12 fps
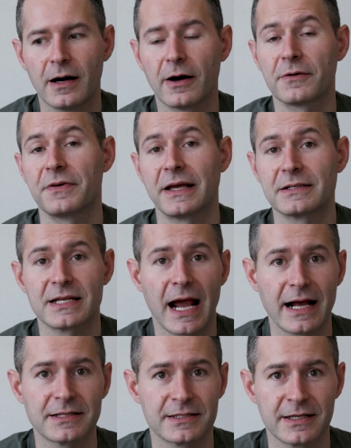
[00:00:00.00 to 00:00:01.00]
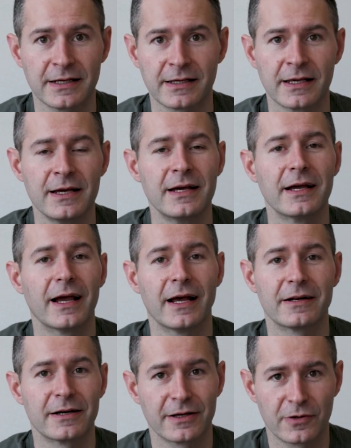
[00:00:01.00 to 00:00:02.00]
are fantastic
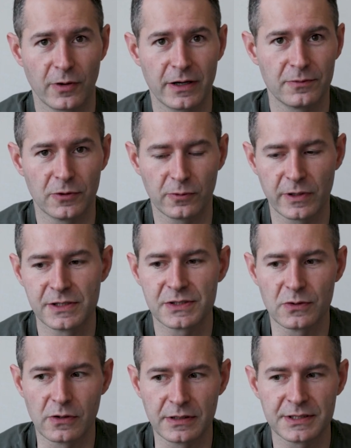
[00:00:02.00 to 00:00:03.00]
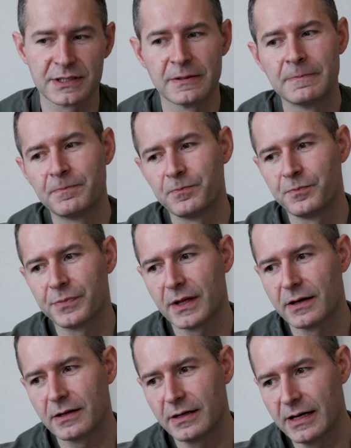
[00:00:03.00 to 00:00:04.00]
and an incredible resource.
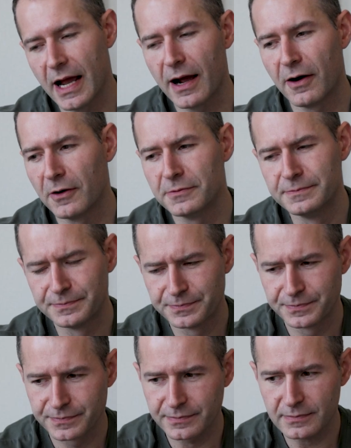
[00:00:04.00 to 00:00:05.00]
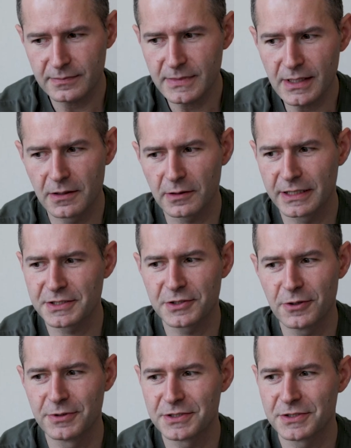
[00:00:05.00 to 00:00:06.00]
Now, let's
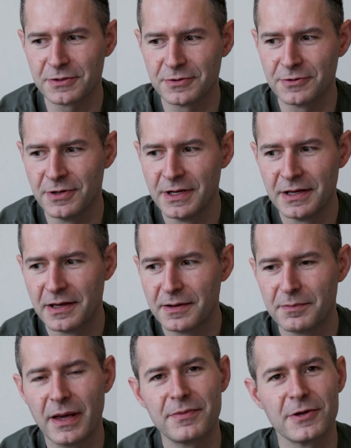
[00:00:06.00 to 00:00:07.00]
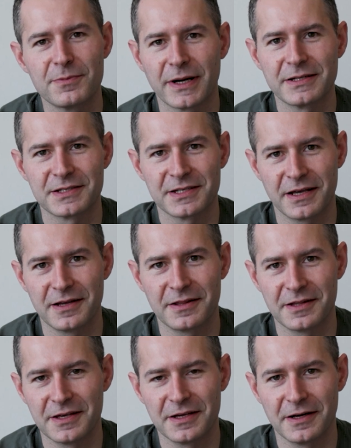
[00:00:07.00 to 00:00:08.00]
go into, maybe you might
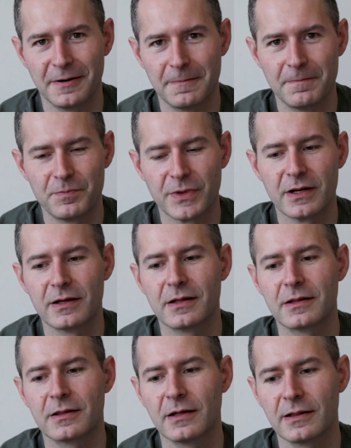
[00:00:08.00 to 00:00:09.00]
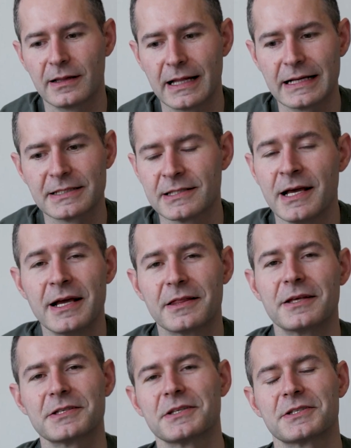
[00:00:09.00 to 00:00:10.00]
say the less,
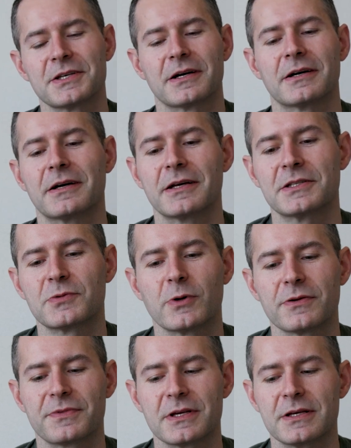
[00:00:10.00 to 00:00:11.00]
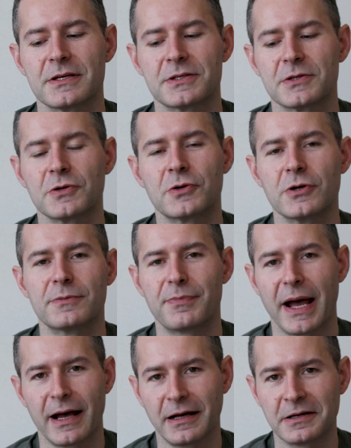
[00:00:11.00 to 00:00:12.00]
it's one of these
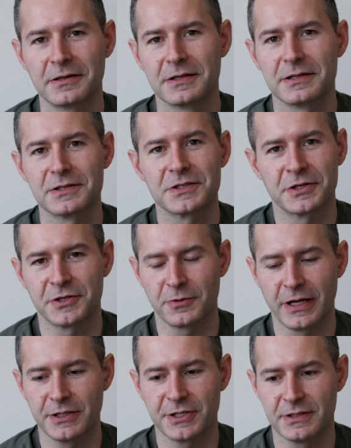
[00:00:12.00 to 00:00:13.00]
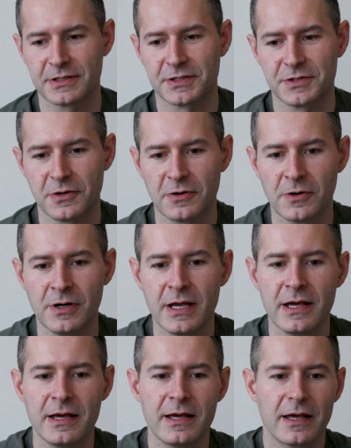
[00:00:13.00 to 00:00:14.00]
good-bad situations. So
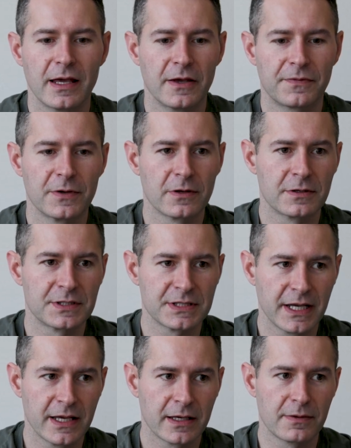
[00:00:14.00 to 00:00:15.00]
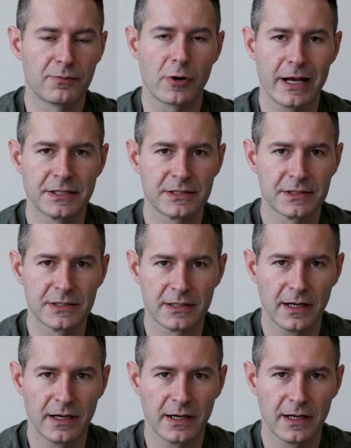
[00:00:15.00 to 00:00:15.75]
if you're staying abreast